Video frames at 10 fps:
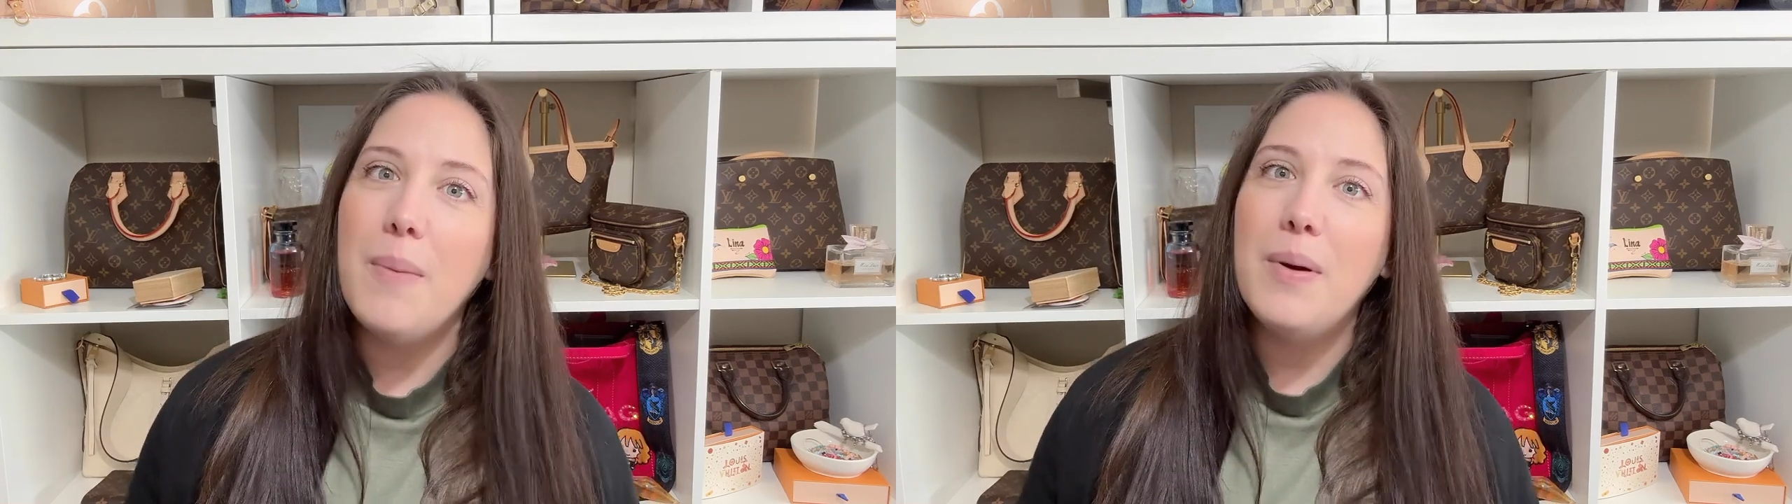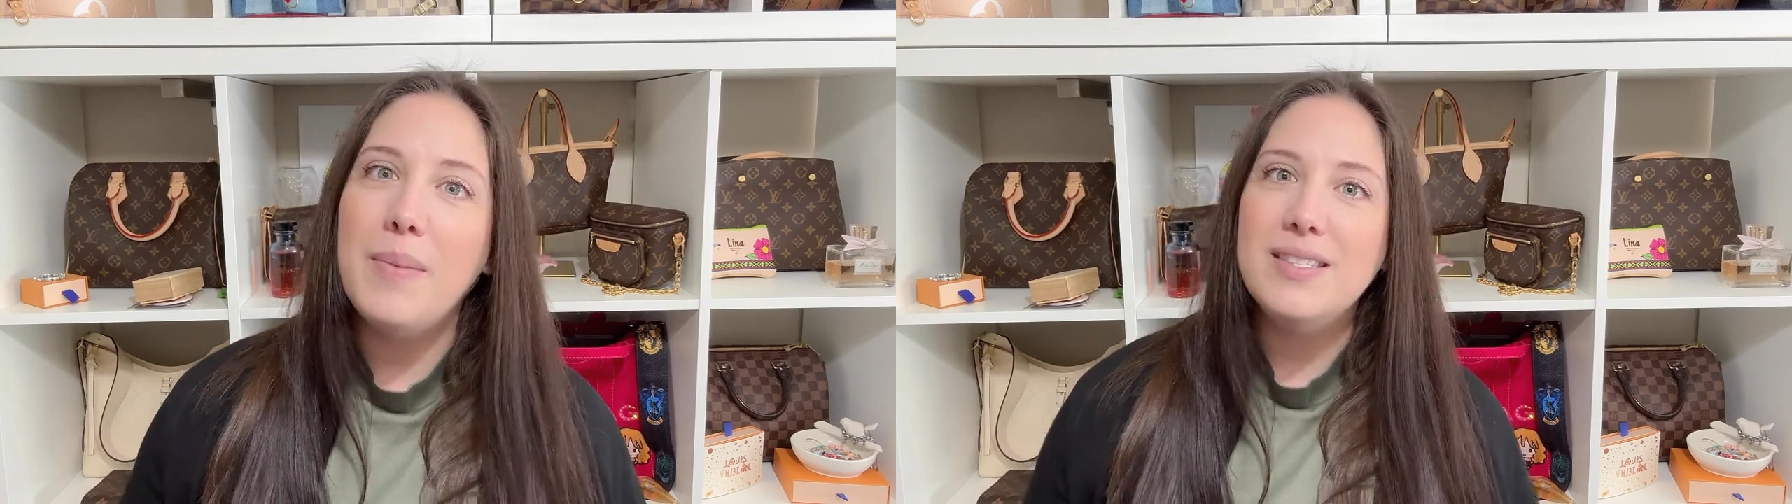
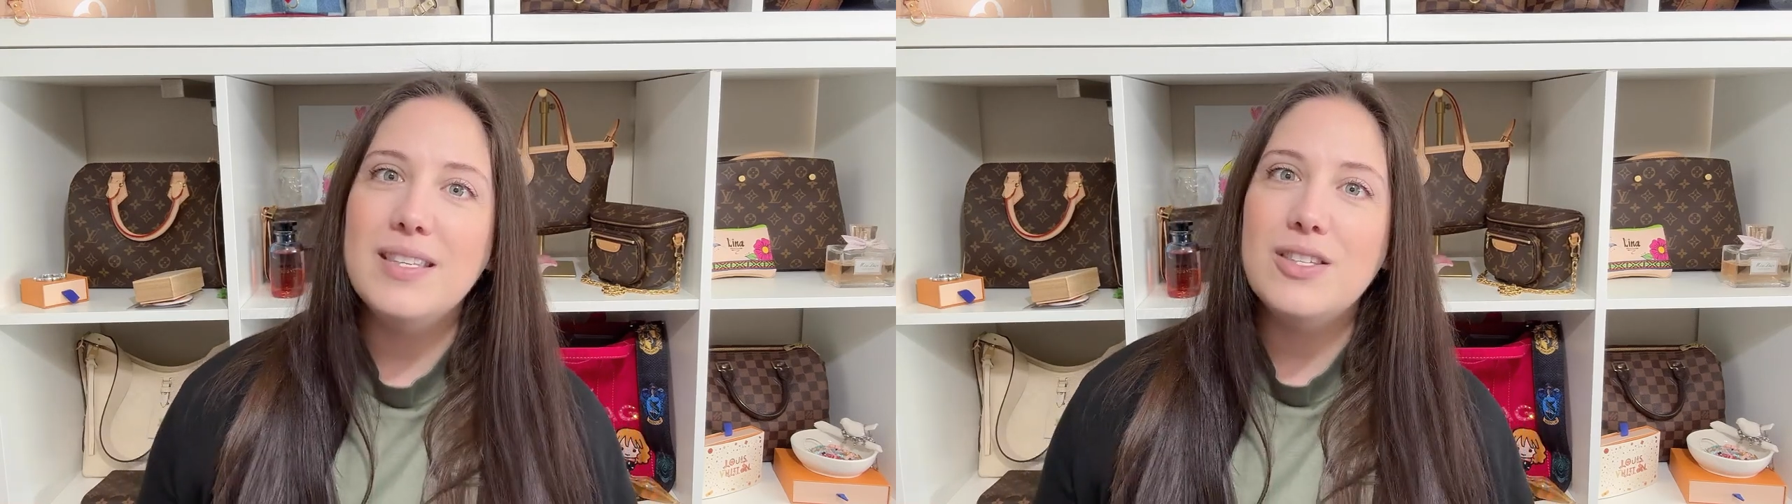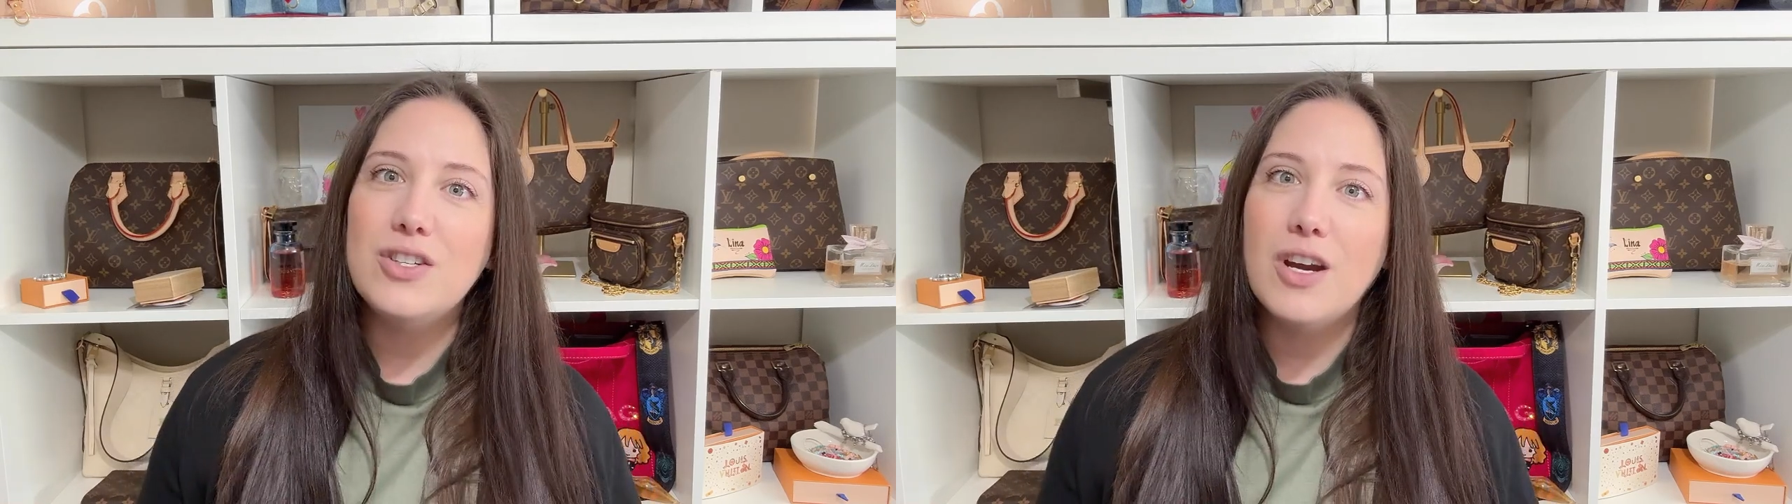but my
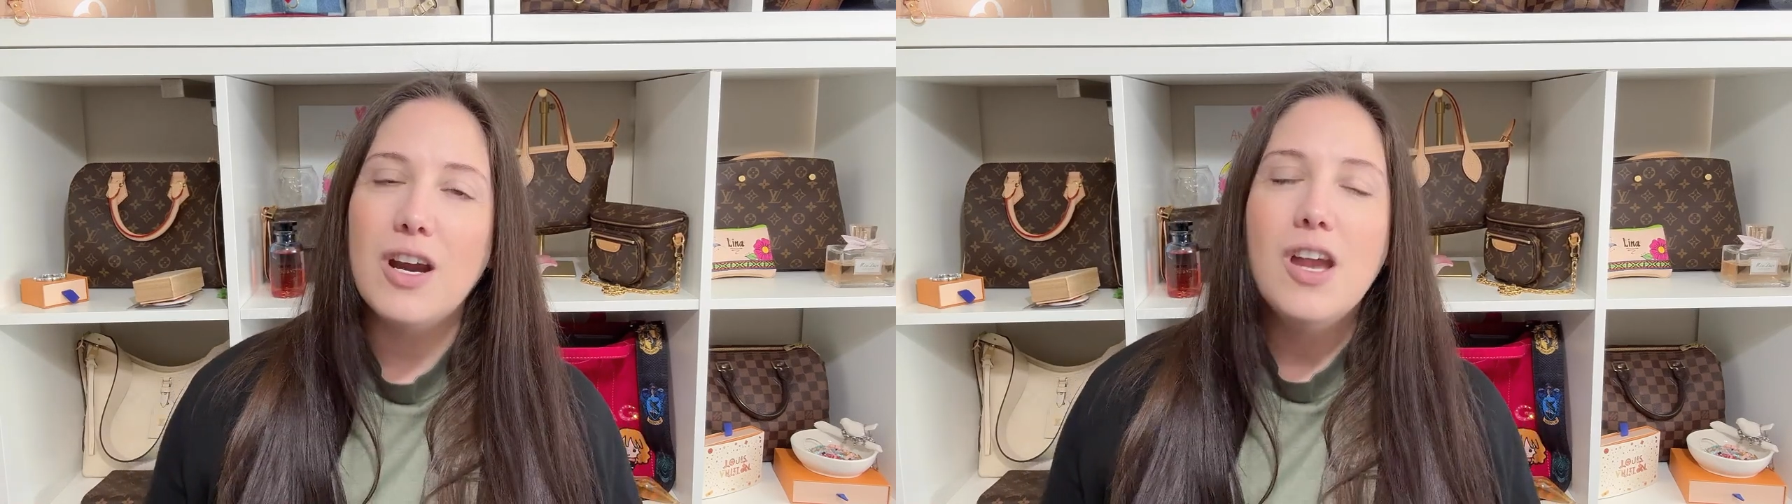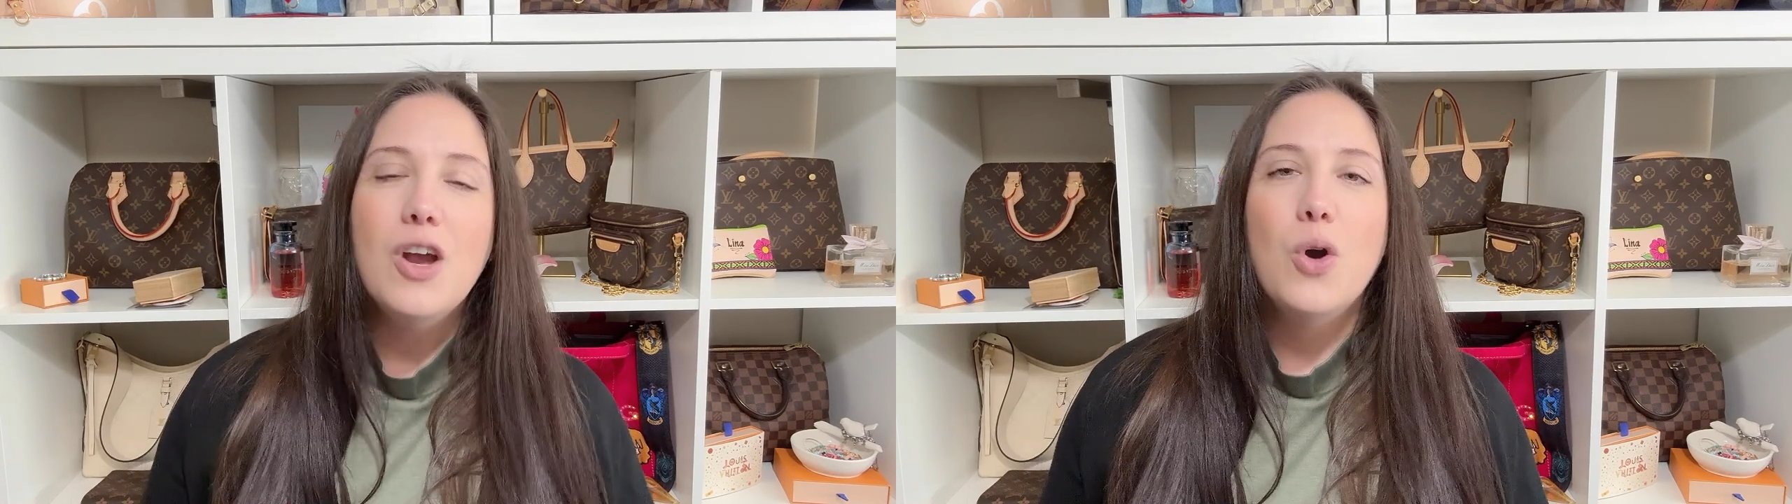
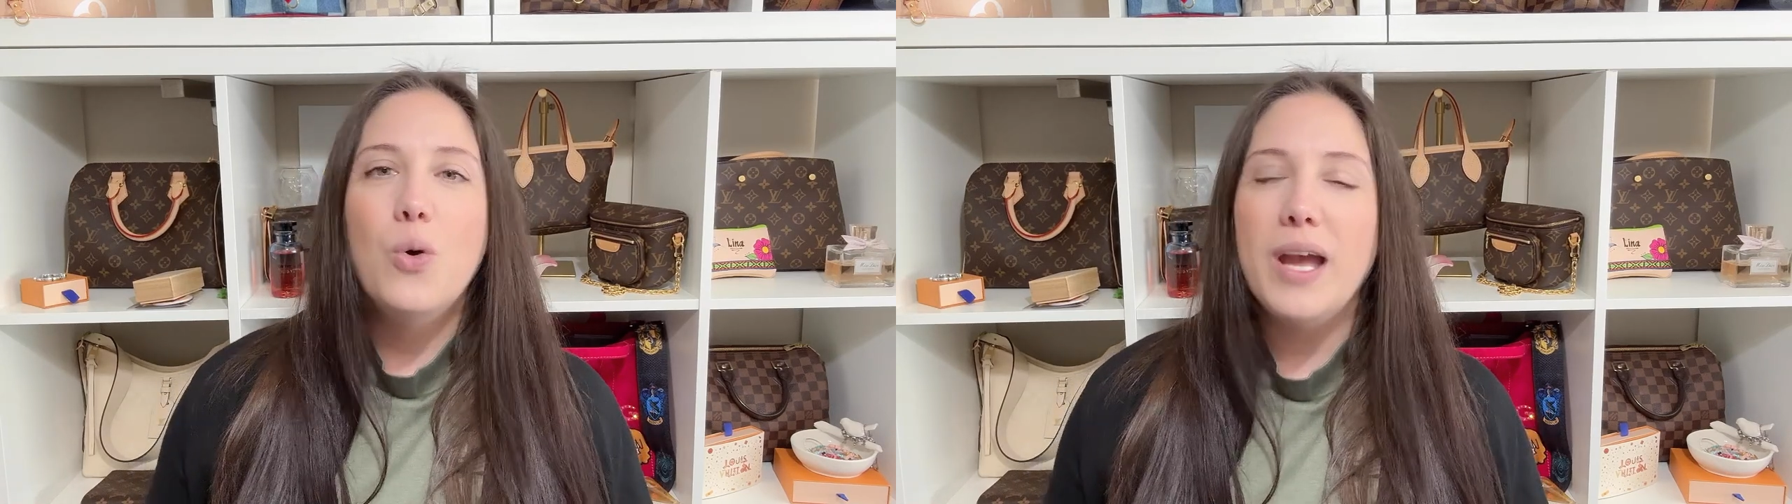sister, who